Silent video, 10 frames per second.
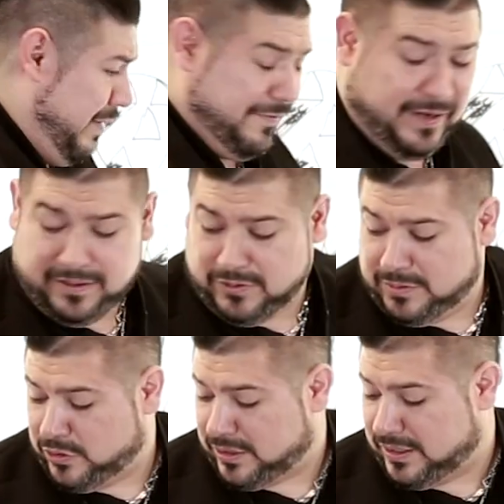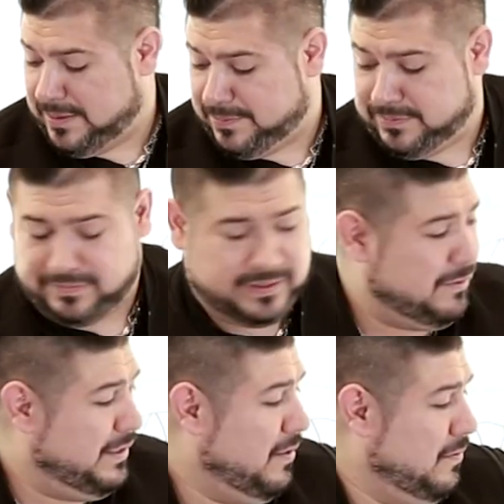me find one more clip.
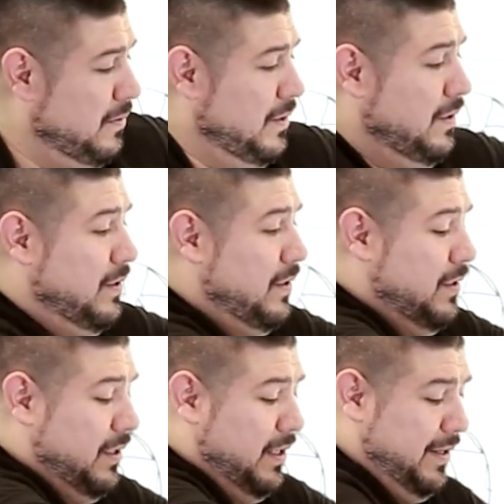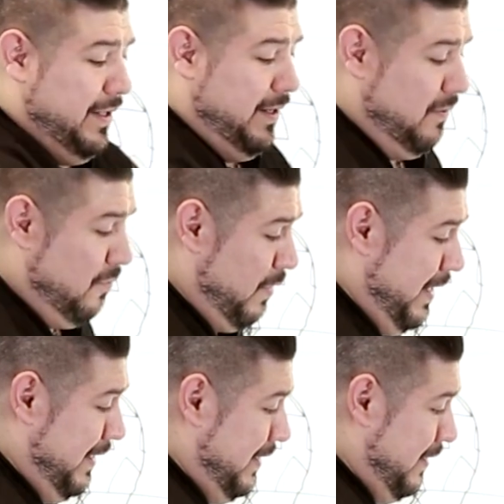Here we go. And then
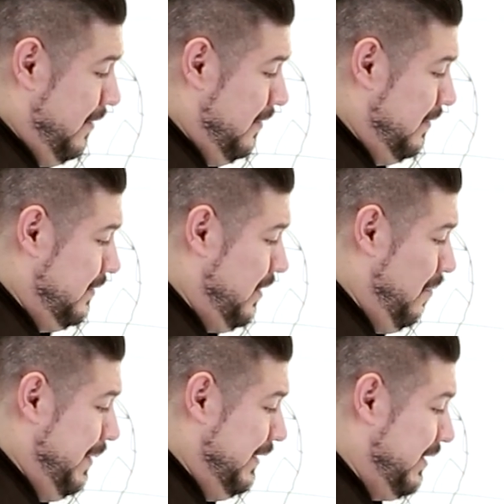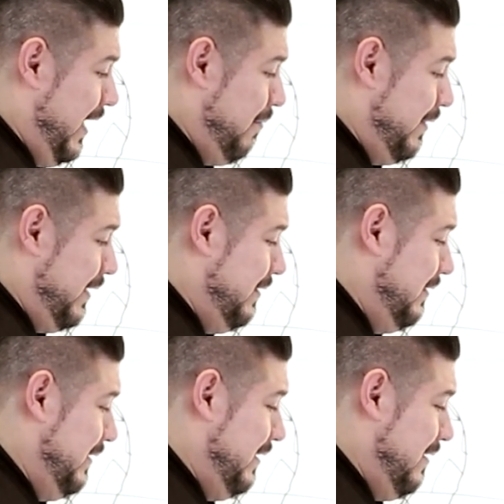right here, don't be shy with it.
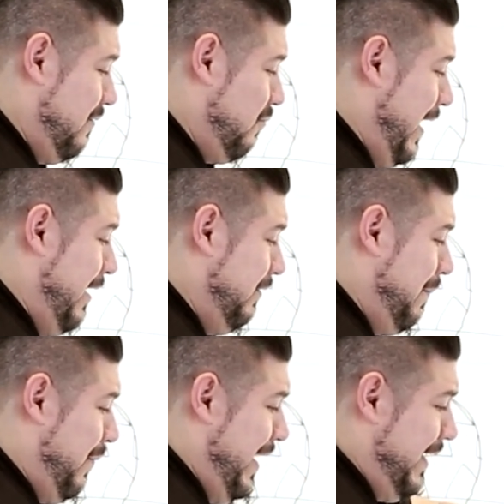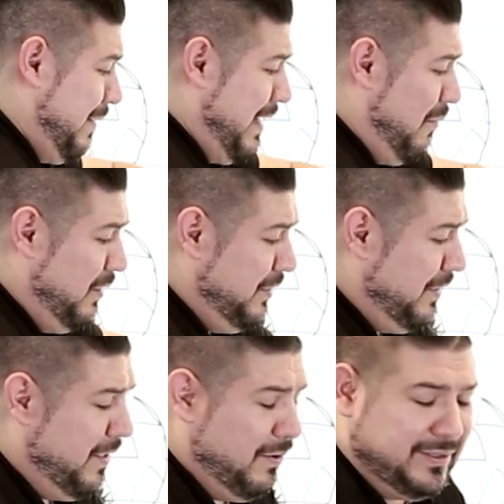Right on the break. But I want you
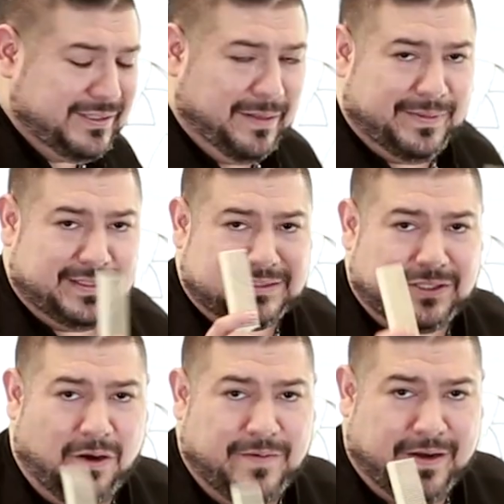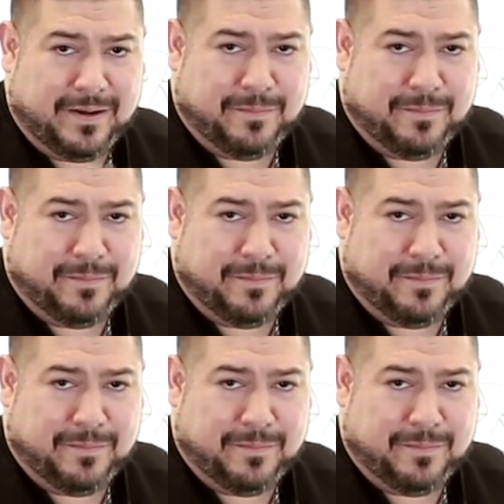to notice something that's so very